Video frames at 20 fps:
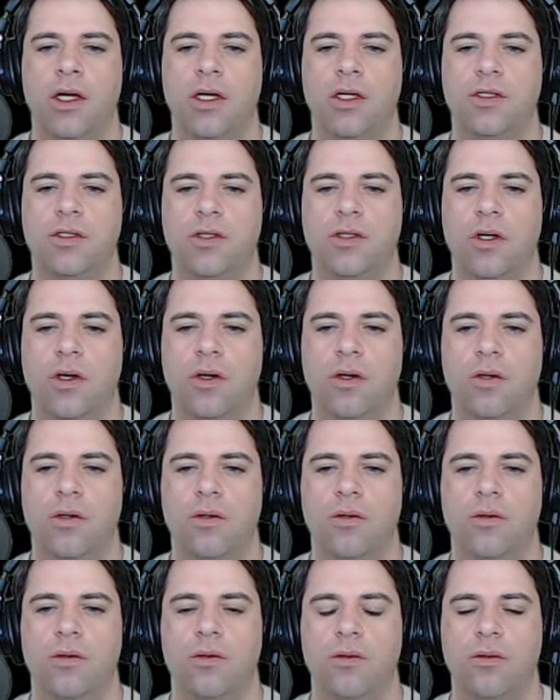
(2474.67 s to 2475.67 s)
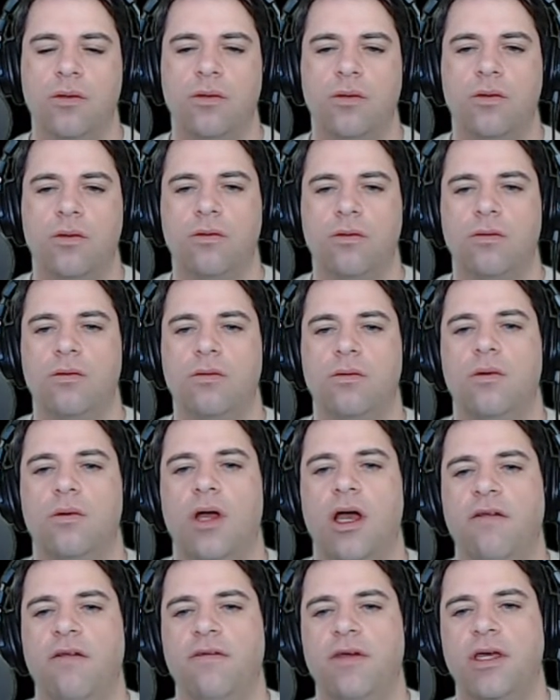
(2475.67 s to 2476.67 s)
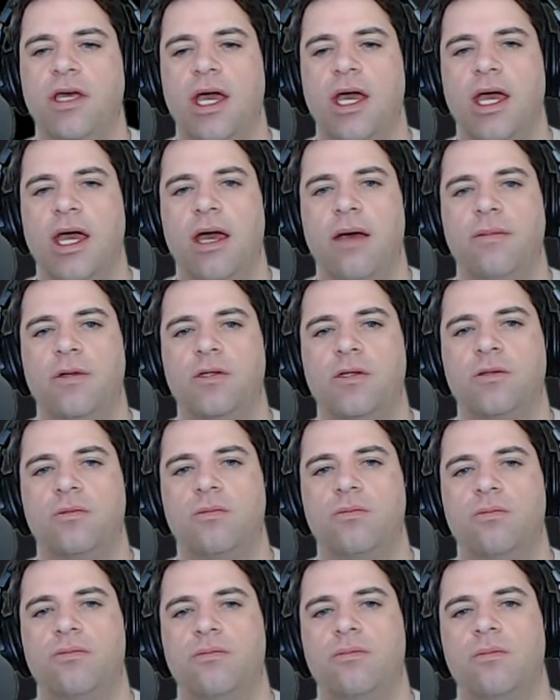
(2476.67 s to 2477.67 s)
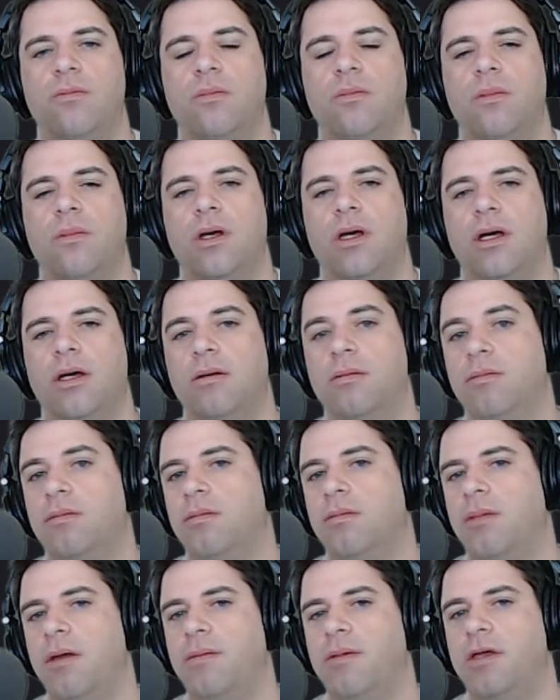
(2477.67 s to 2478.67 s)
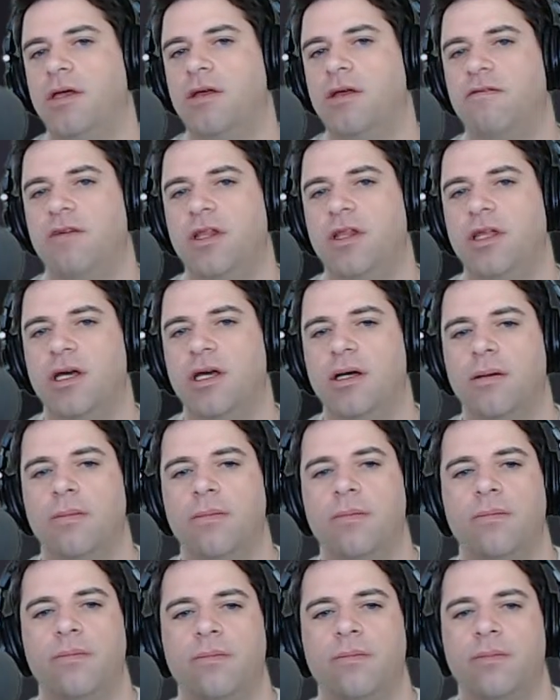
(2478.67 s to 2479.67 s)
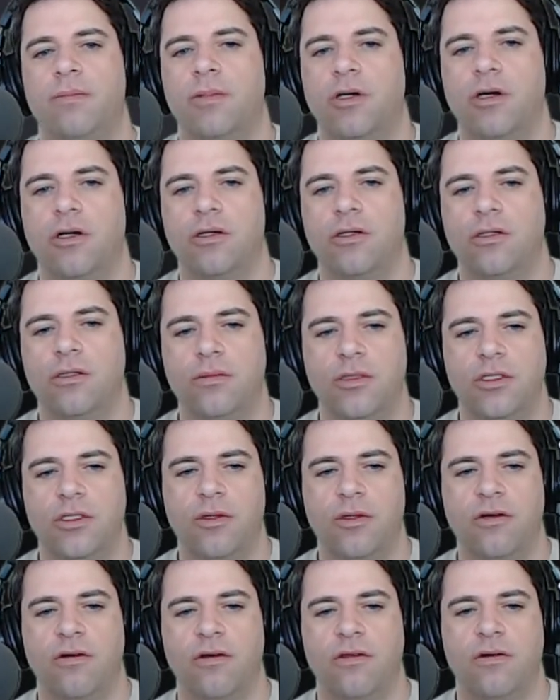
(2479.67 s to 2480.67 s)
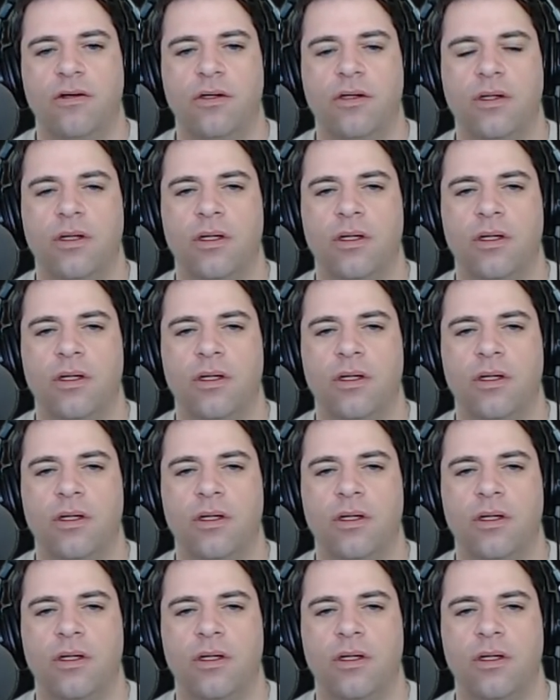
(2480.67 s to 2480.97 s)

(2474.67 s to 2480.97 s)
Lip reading: So NVKM is maybe NVIDIA kernel something or other.